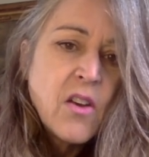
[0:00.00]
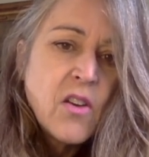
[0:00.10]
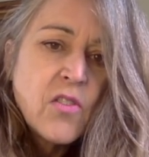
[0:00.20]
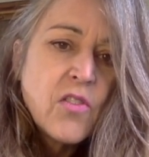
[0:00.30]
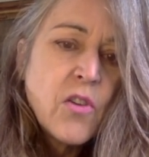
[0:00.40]

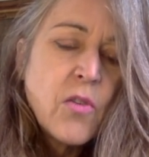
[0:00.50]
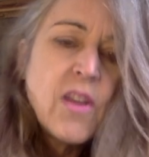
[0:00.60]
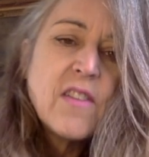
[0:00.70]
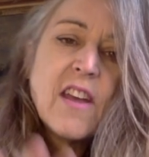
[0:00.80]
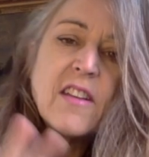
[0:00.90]
So
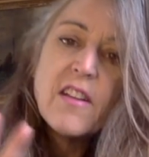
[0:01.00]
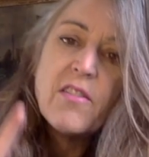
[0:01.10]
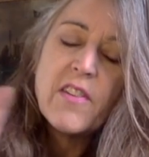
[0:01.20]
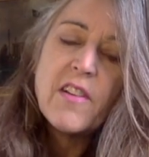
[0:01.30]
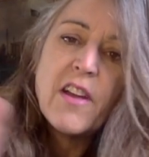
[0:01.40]
he's had to give
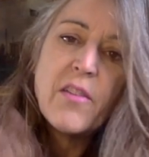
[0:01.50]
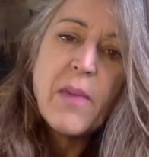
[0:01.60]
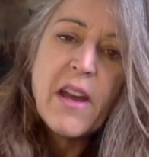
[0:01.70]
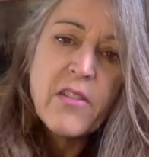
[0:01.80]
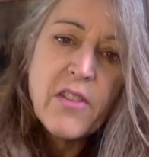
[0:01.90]
us a lot of
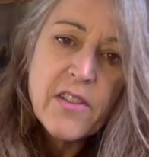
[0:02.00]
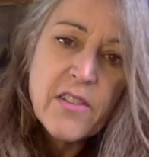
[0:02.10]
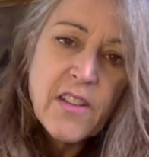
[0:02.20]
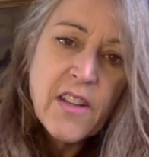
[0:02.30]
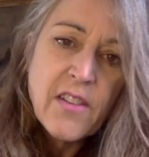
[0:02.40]
background
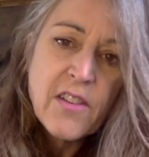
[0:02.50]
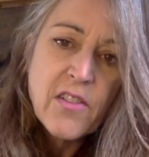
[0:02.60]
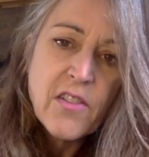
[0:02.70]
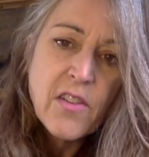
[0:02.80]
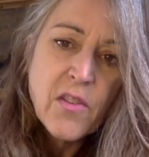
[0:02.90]
to get us
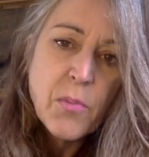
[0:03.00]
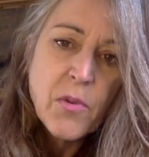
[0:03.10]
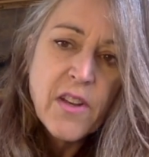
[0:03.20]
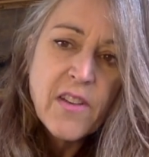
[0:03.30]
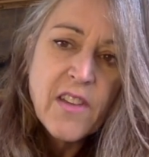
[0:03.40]
to this
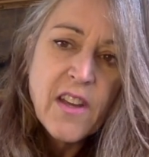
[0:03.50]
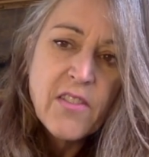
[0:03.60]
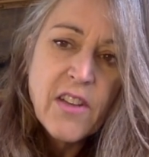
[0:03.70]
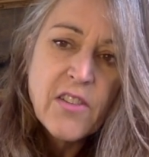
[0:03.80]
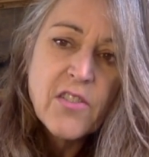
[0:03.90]
point. He's kind of
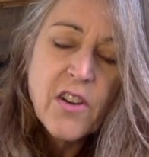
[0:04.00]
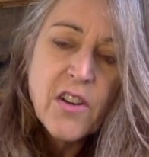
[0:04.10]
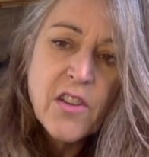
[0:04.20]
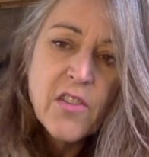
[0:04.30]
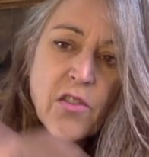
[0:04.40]
had to
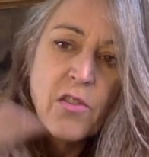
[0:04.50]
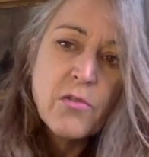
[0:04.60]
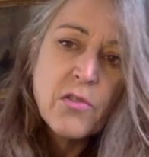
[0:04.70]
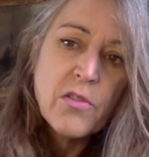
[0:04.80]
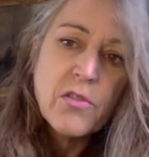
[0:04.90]
talk us
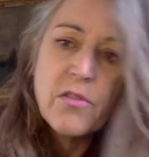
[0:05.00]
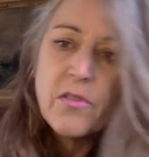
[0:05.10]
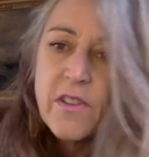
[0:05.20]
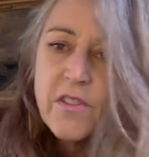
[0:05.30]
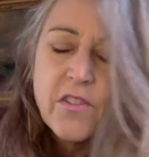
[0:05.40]
through, let's